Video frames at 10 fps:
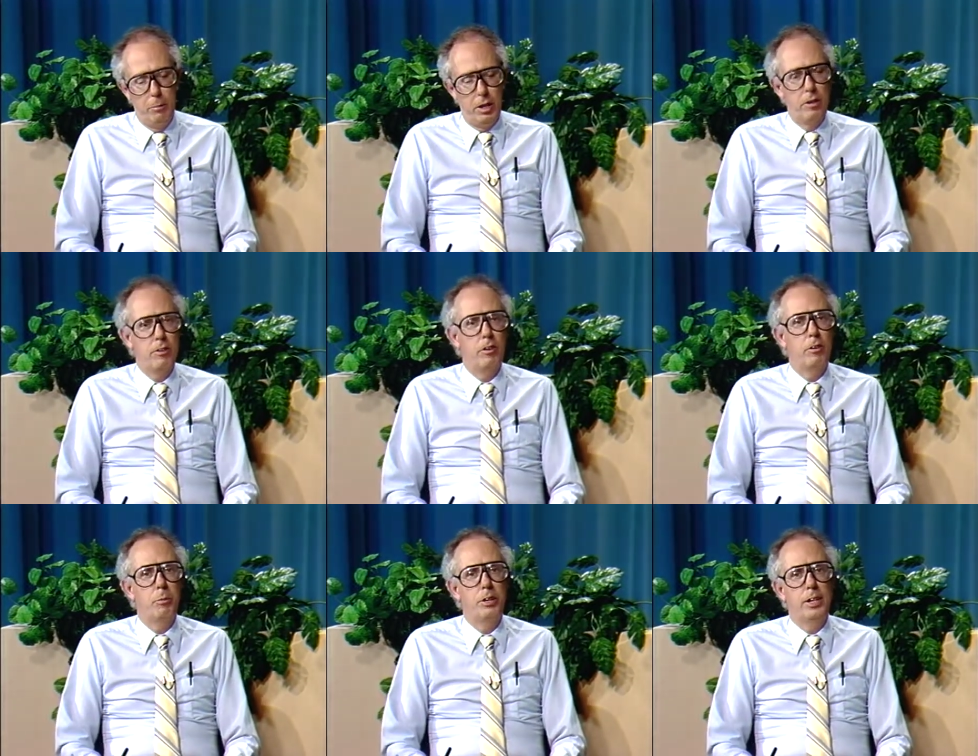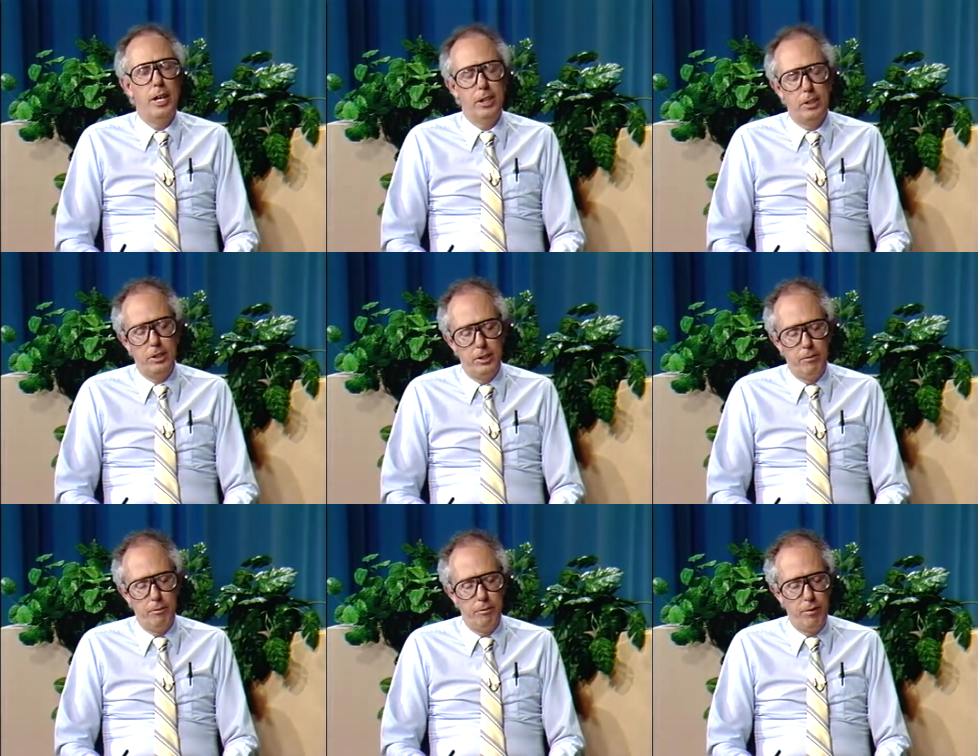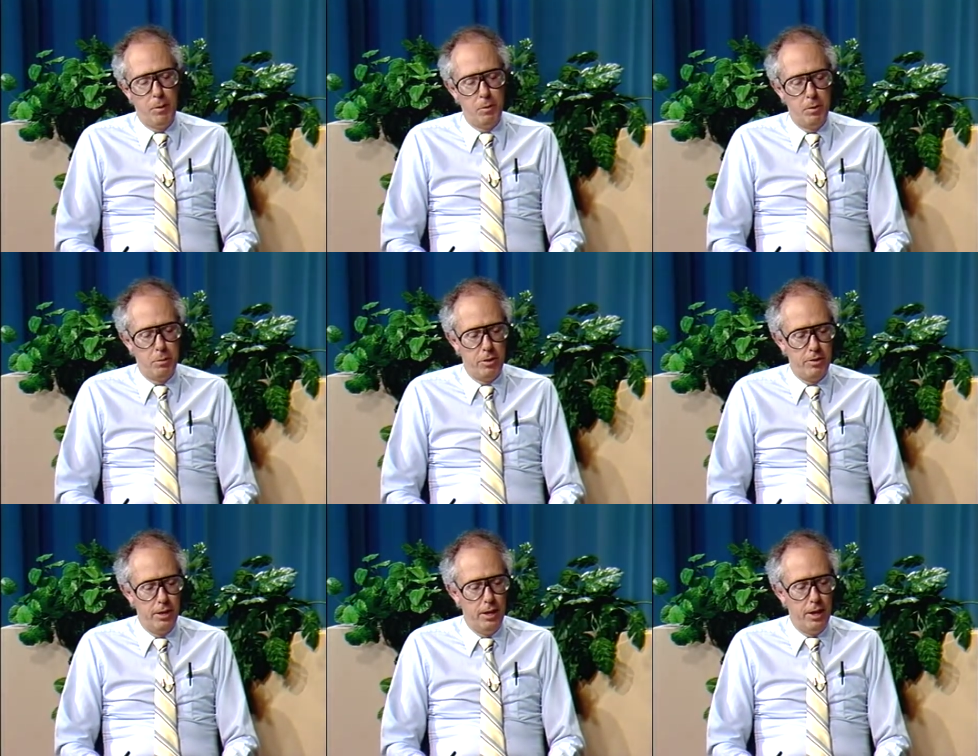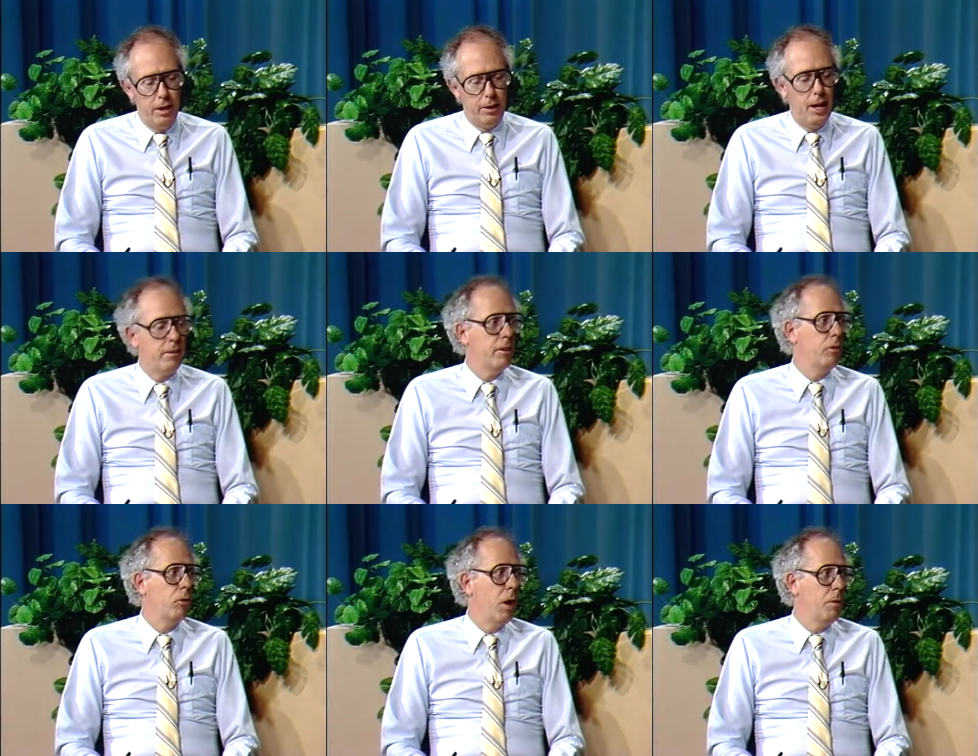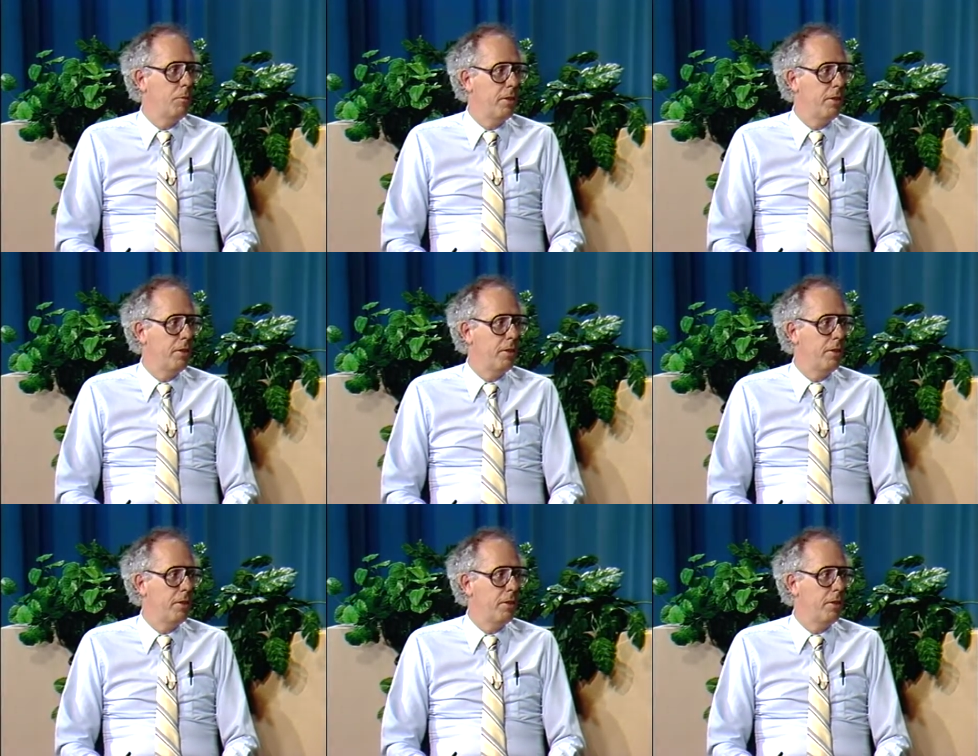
but also to protect uh, family members. Our guest is Robert B.